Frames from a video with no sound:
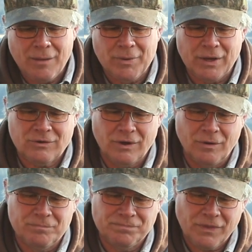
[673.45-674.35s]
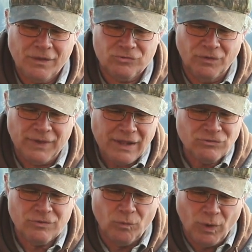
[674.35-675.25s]
But so
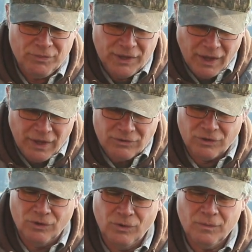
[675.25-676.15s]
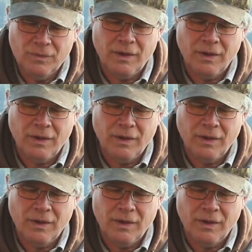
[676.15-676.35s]
that's one thing I do.